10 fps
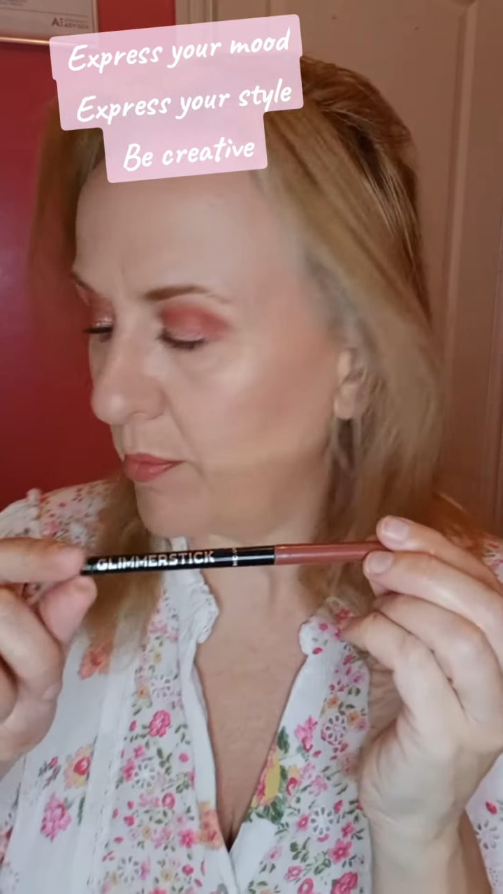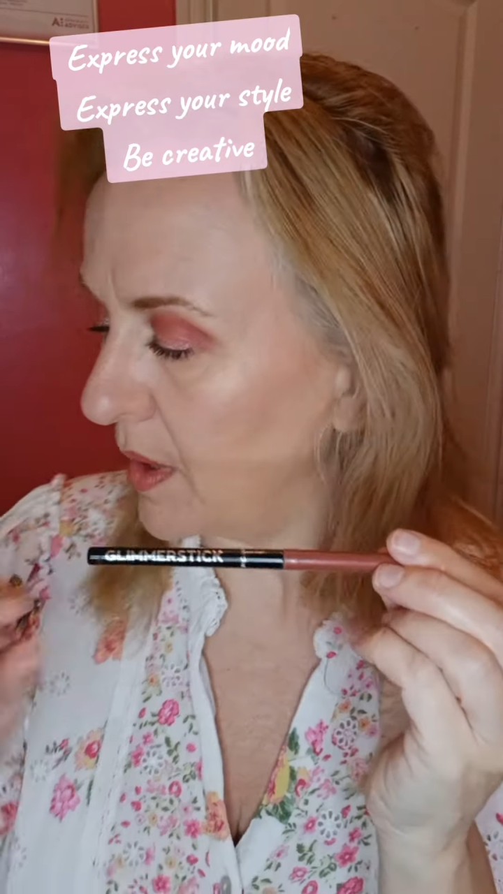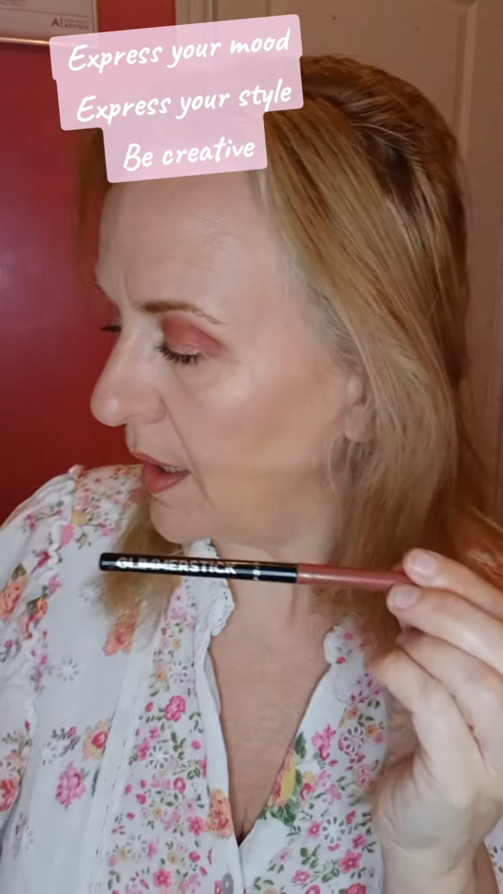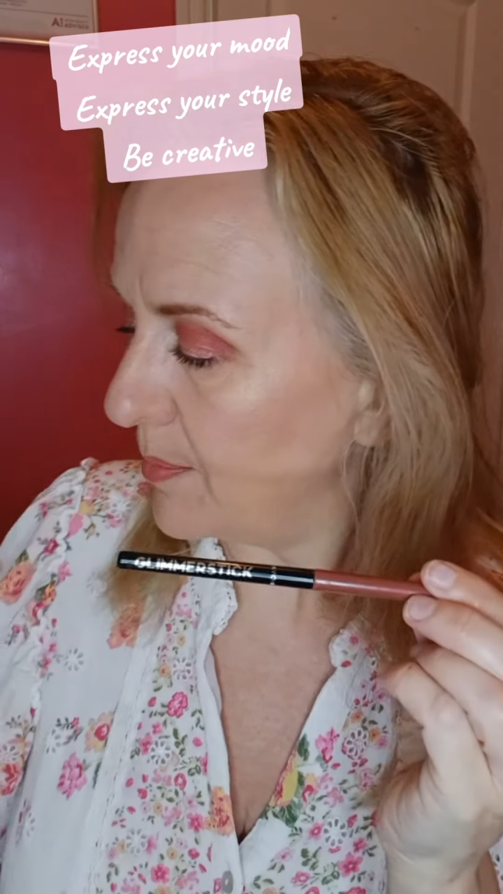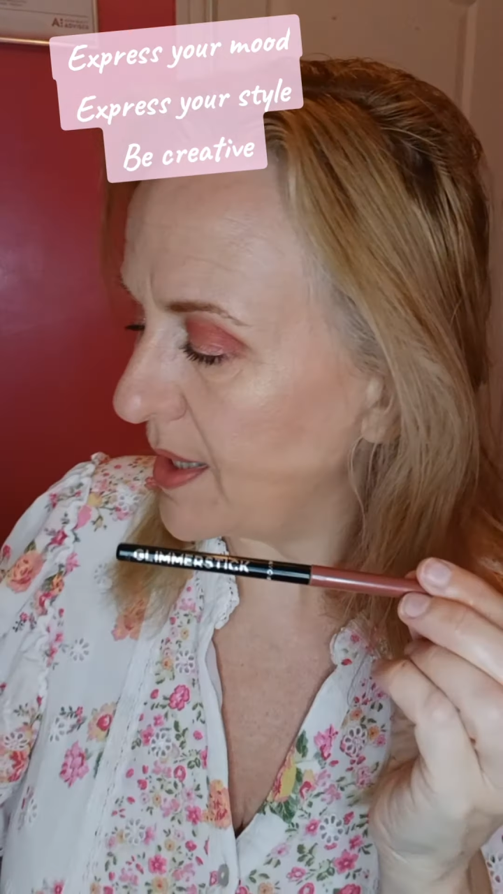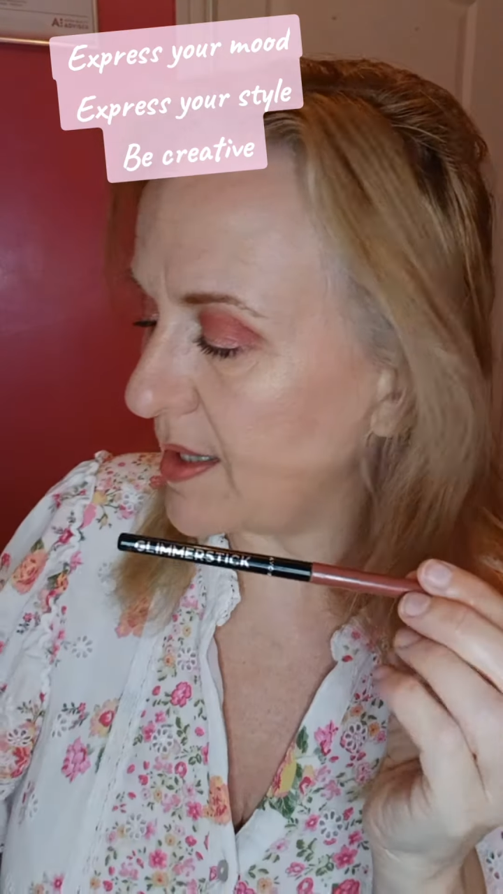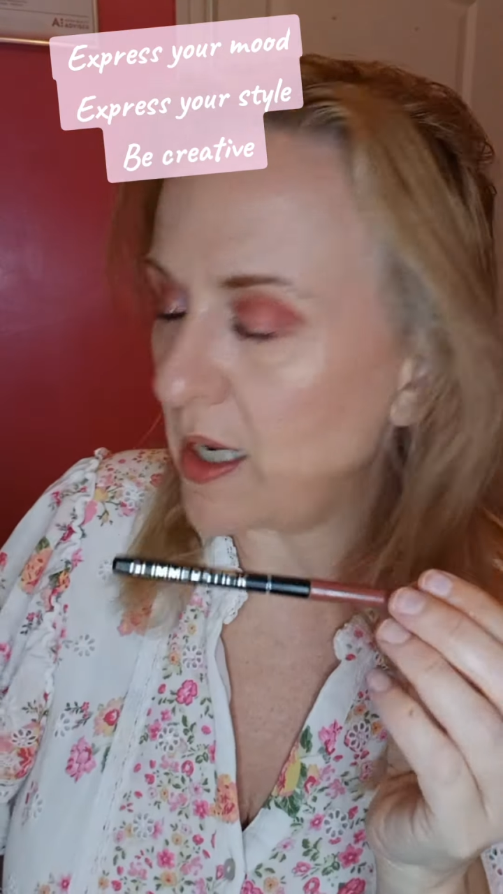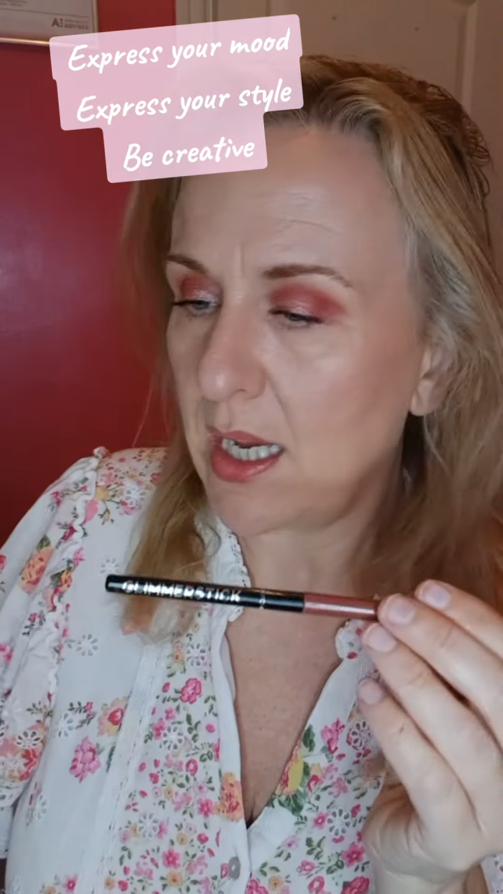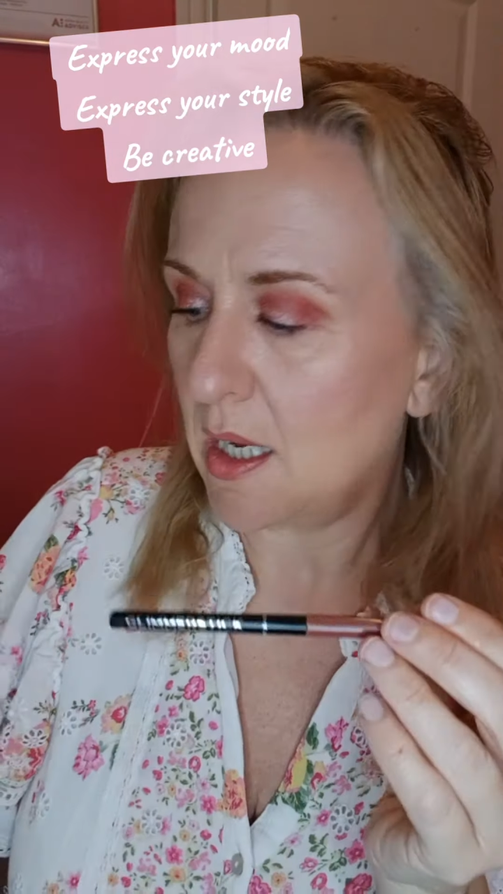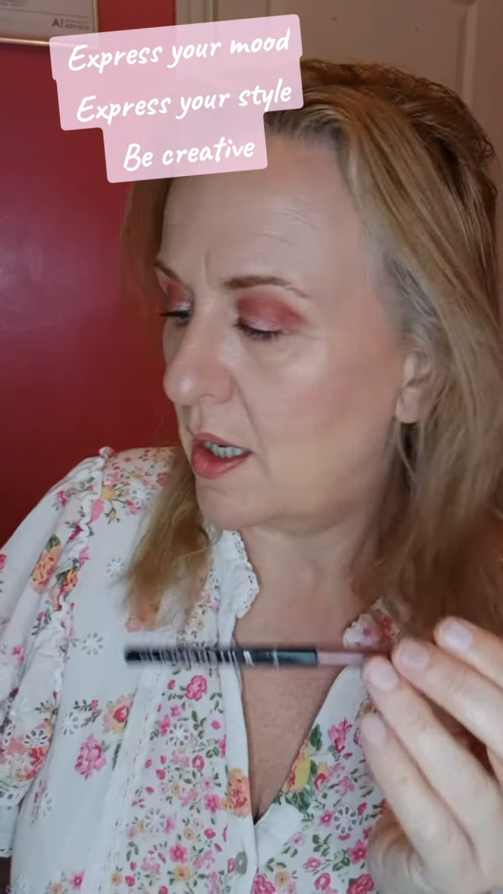
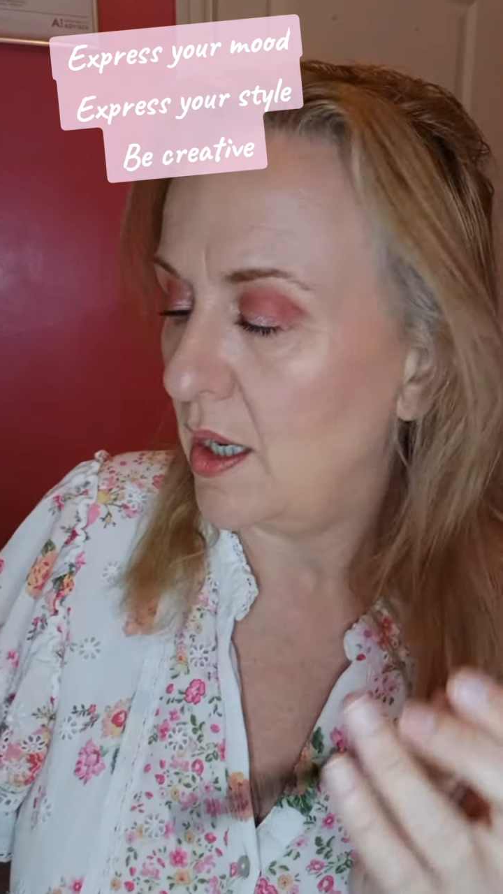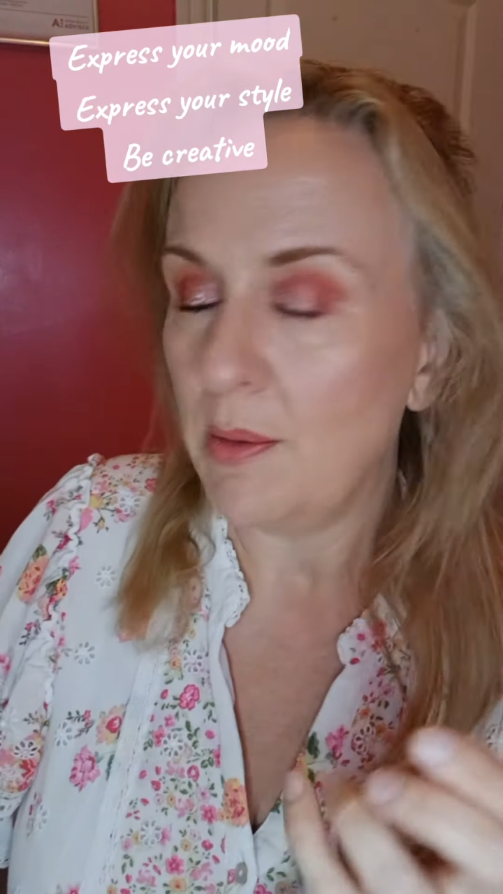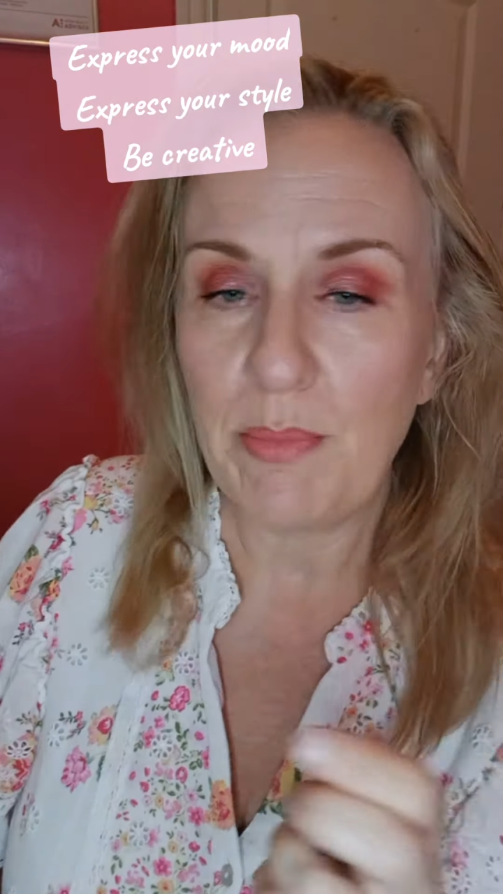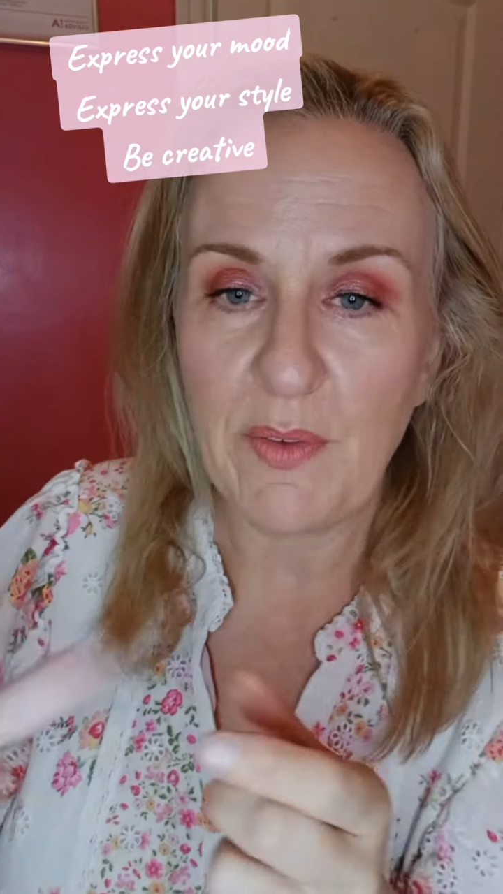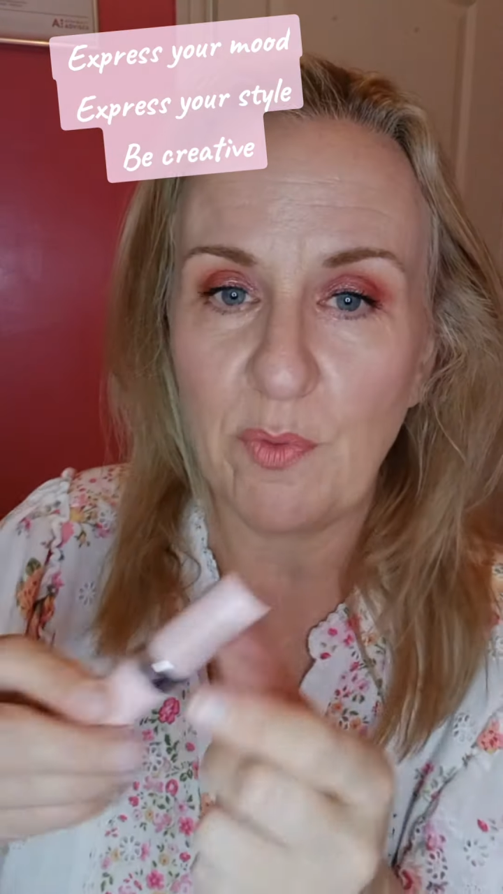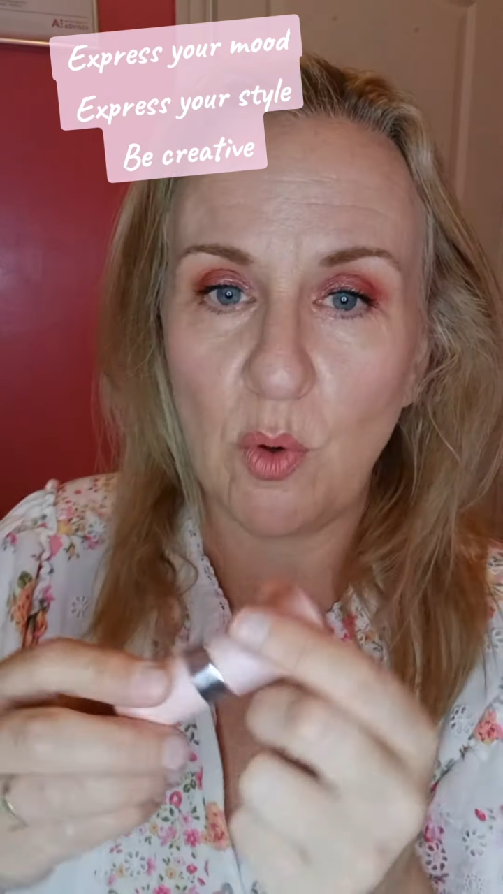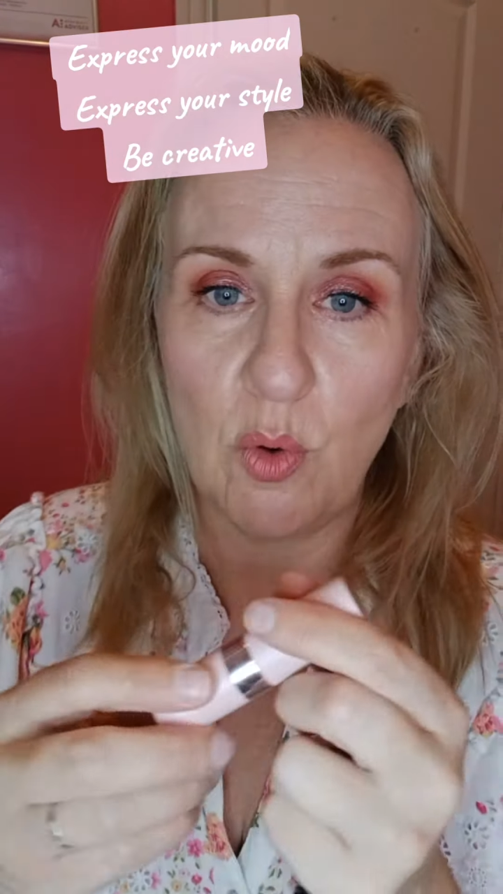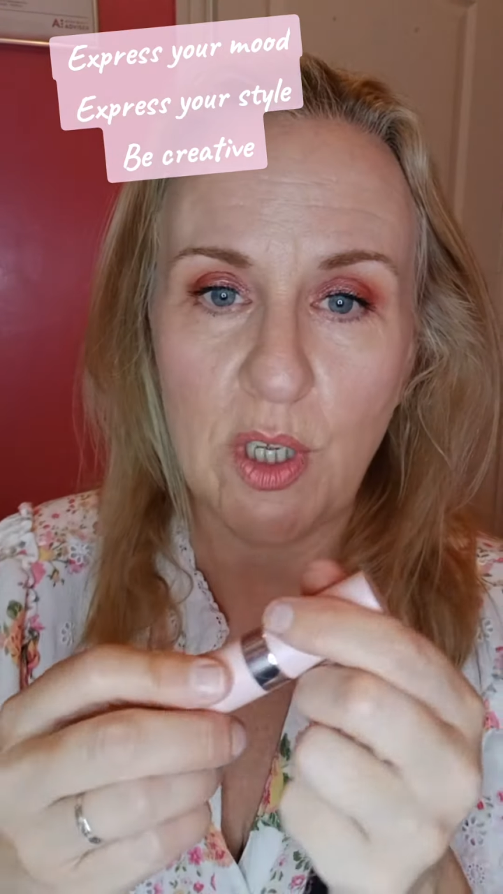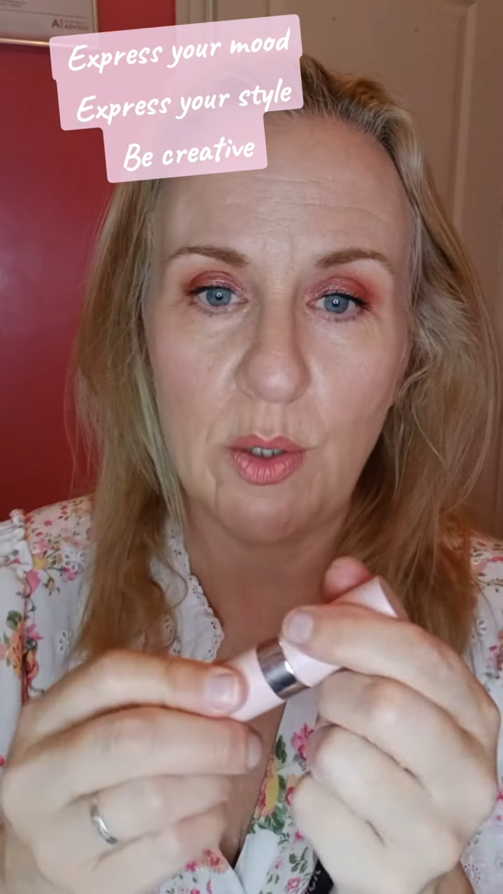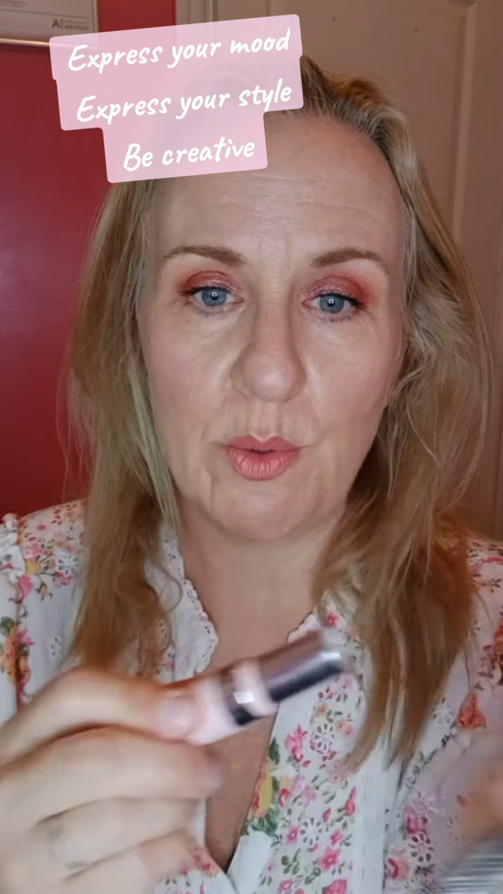glimmerstick before